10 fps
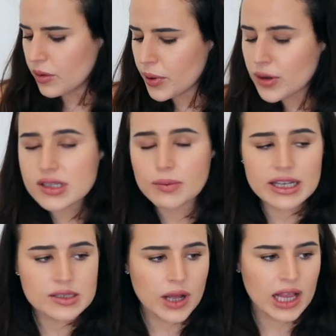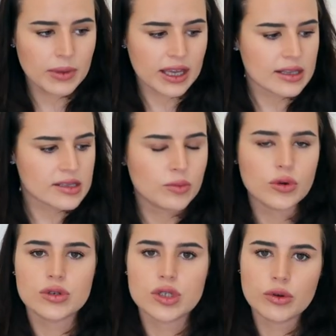Possibly as well, I might get some
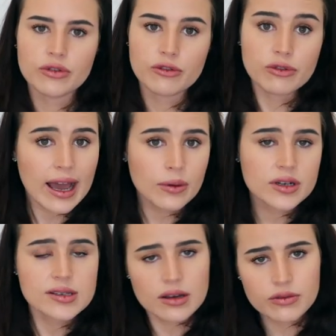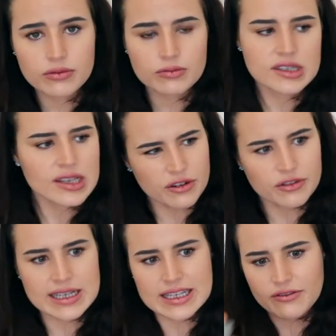more and do for flour,
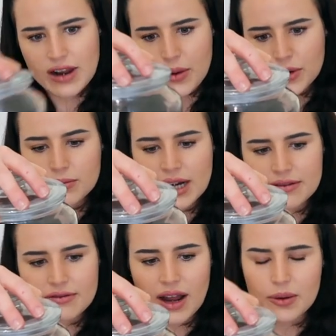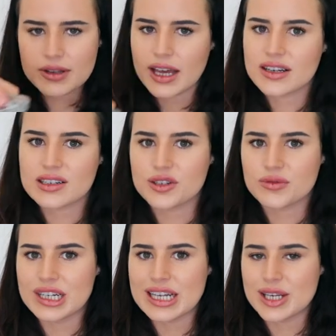self-raising flour and plain flour. That could look
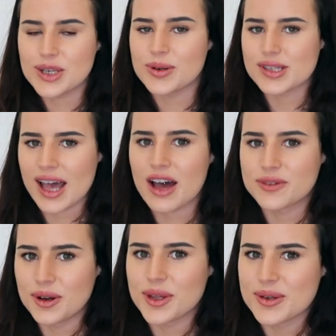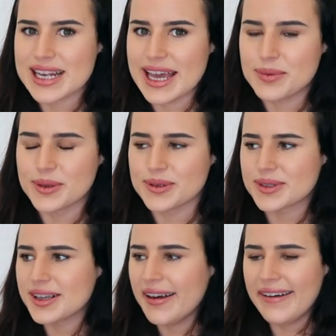really cute because I have got those
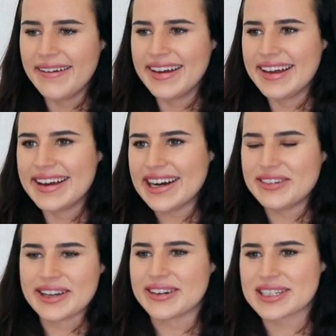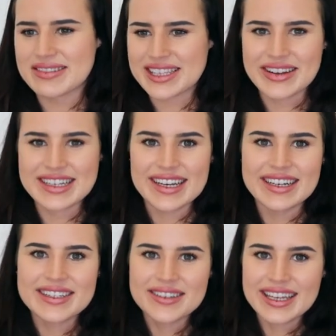labels. Oh my gosh, I'm so
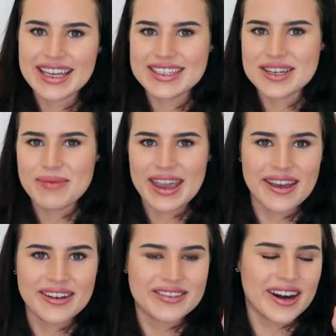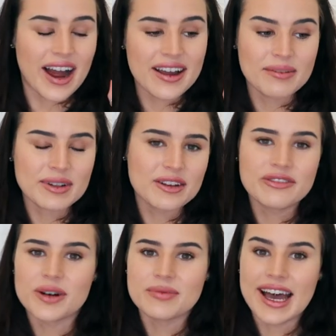excited to do the kitchen makeover. I'm gonna
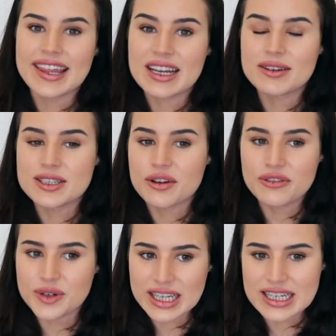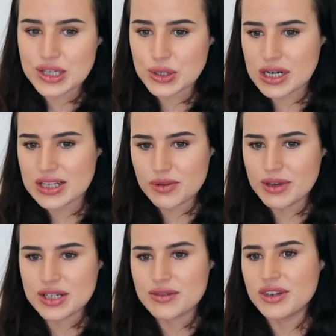film that. I think I'm gonna do a full kitchen
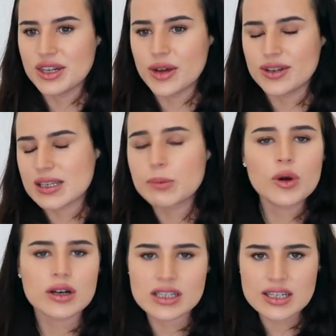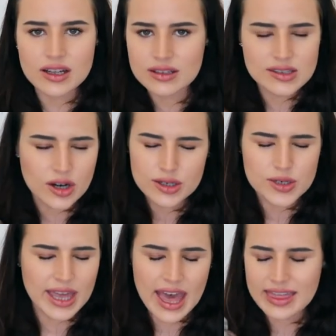transformation video because I'm not gonna start
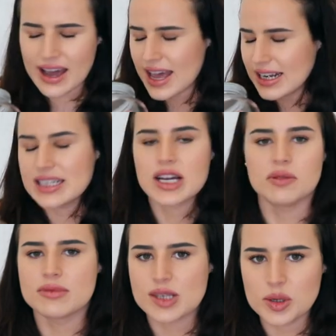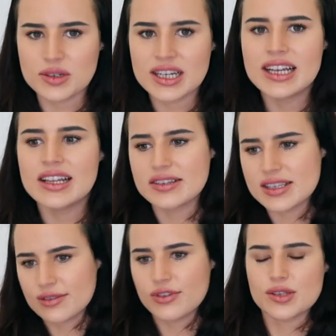doing that anytime soon. This
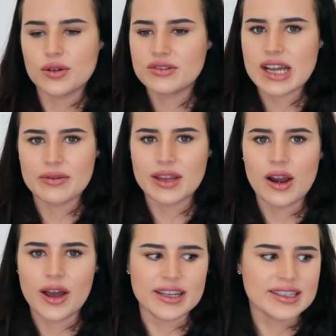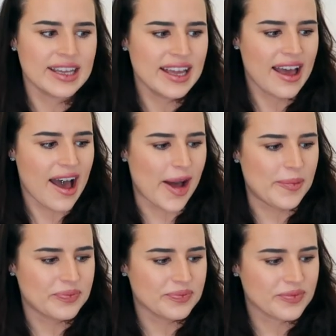is for sort of down the line,
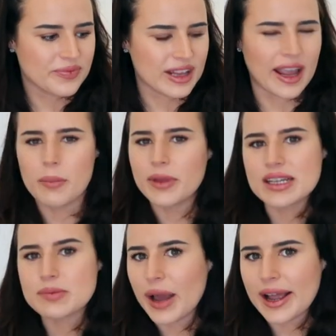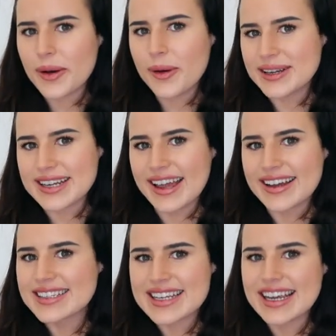like a nice bank holiday I
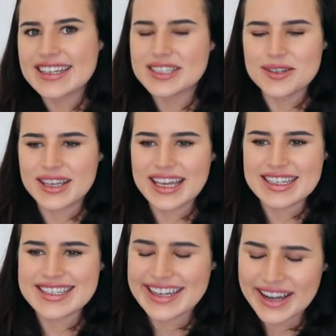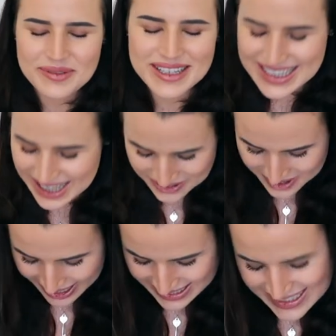could take to do the kitchen. That'd be so
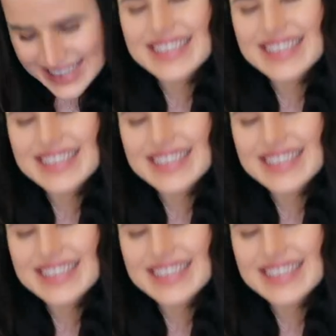nice.